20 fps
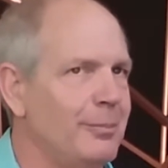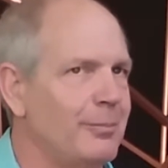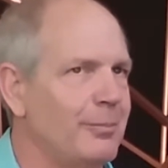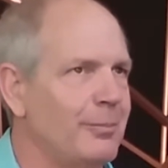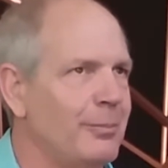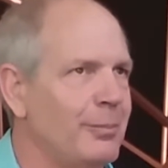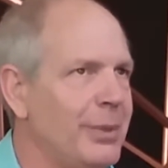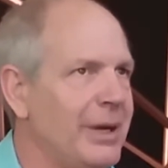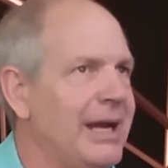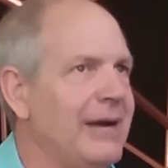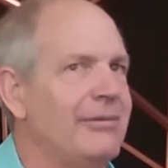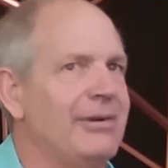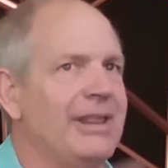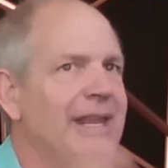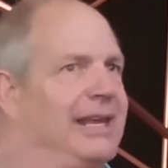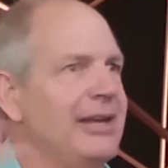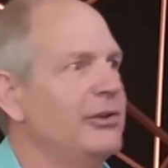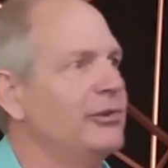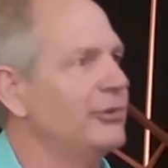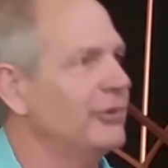But
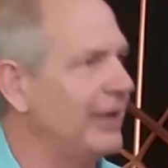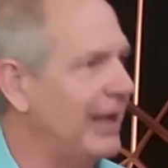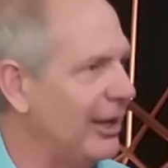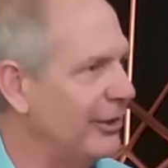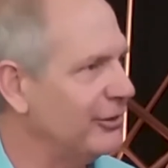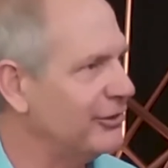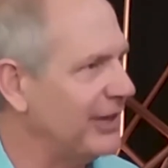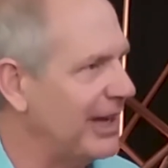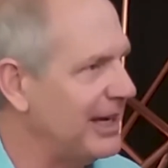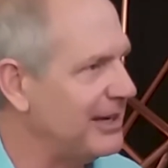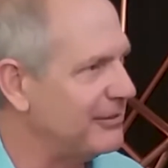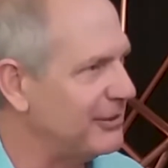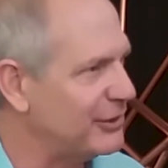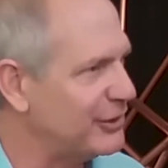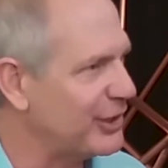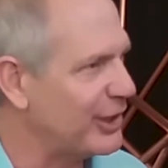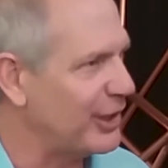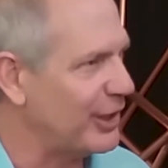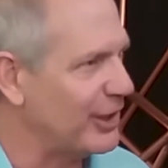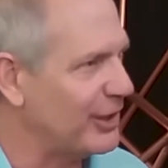everything is outside of
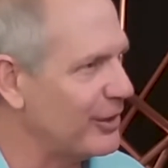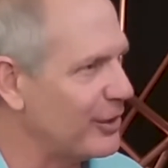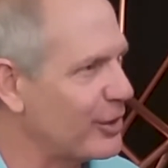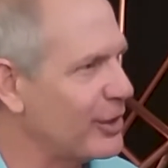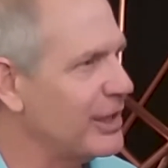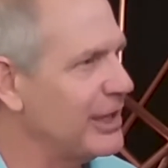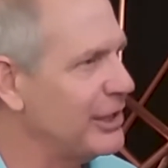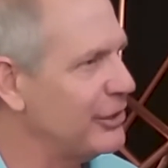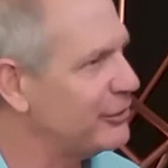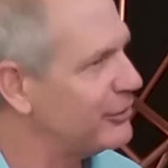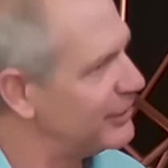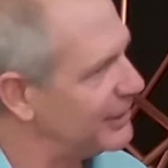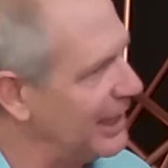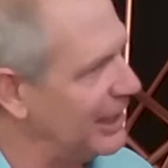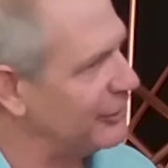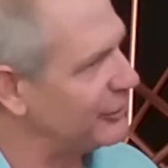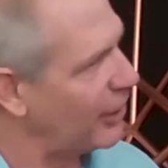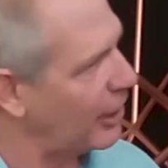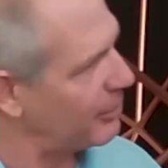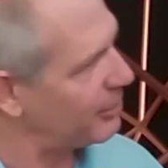us here, or at least
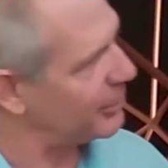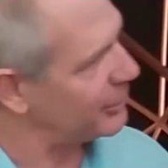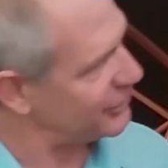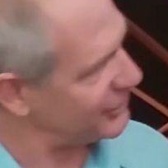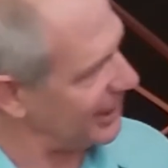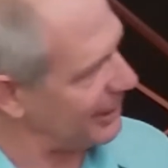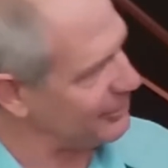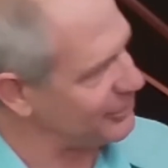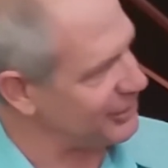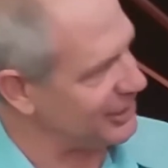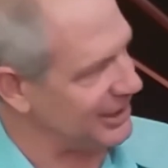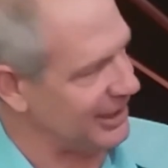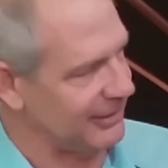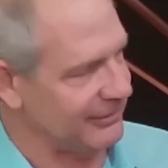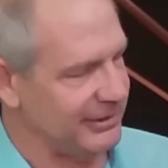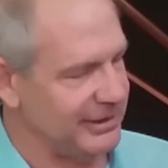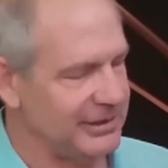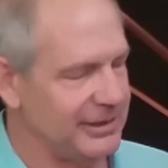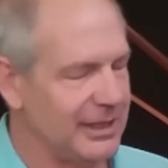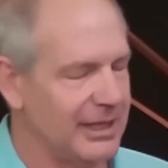that's our perception of
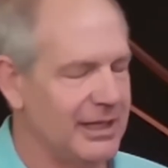it.